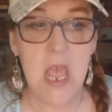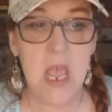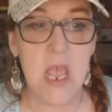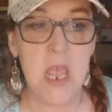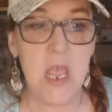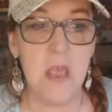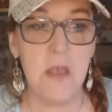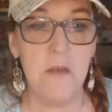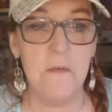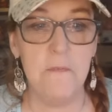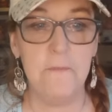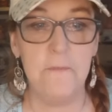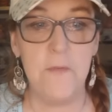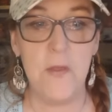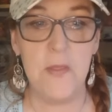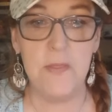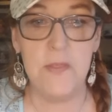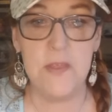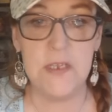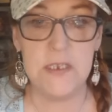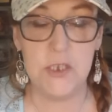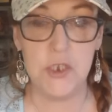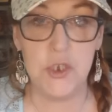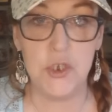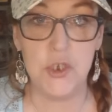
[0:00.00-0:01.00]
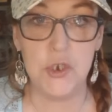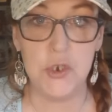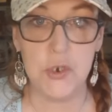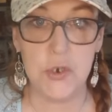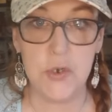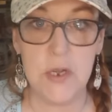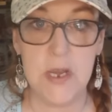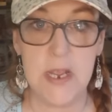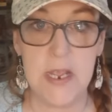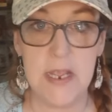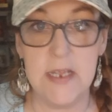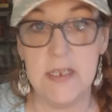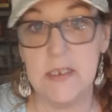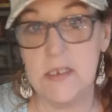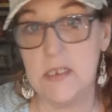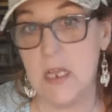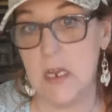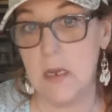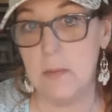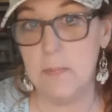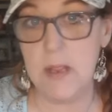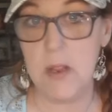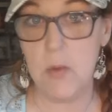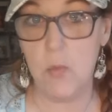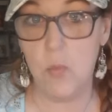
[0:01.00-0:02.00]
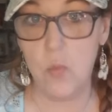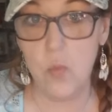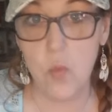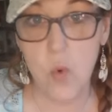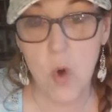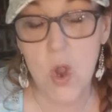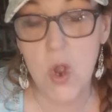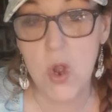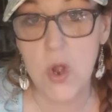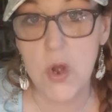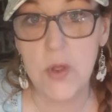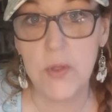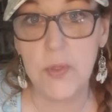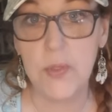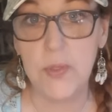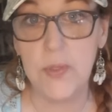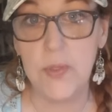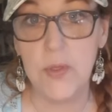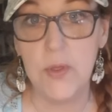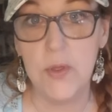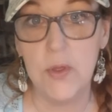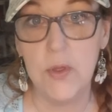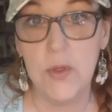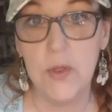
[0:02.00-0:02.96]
if this journey is going to be worth